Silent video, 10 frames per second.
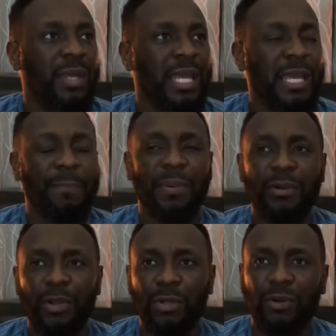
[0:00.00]
a
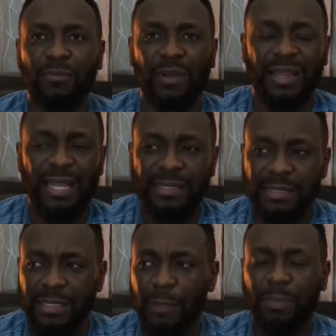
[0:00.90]
period of
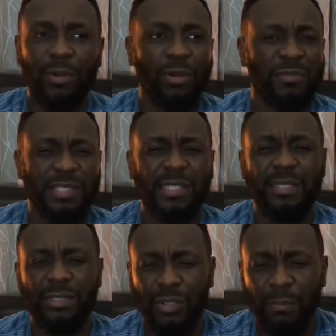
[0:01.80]
cleansing, a period of seeing
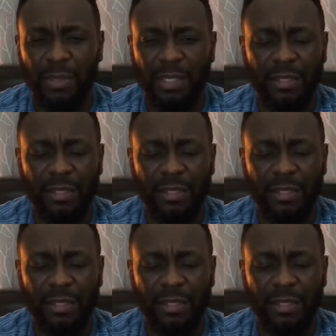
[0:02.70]
somebody,